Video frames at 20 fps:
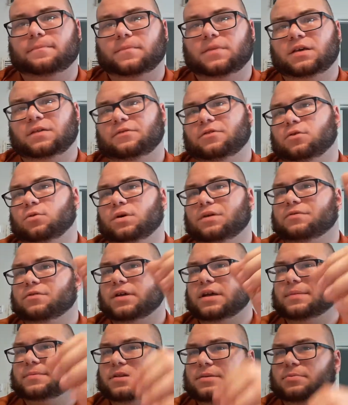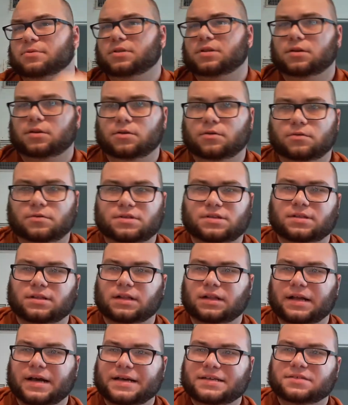If you ever kept up with the news in the
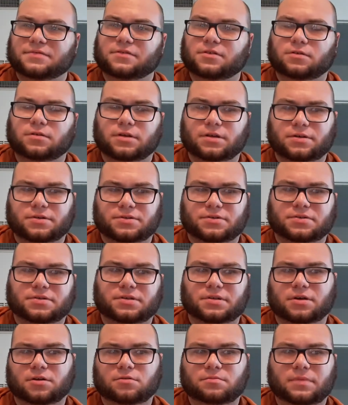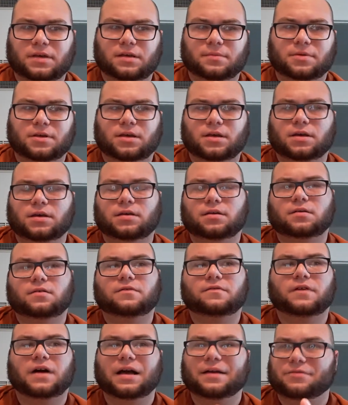last few years or so, maybe
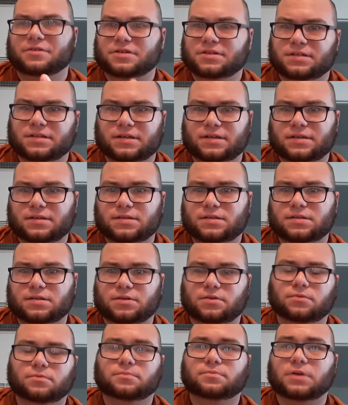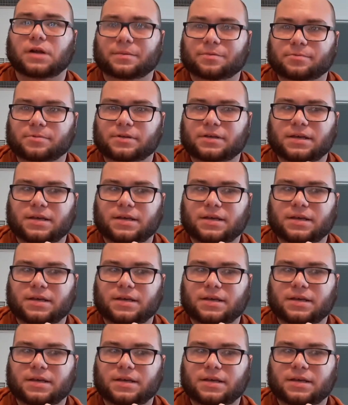5 or 6, you'd probably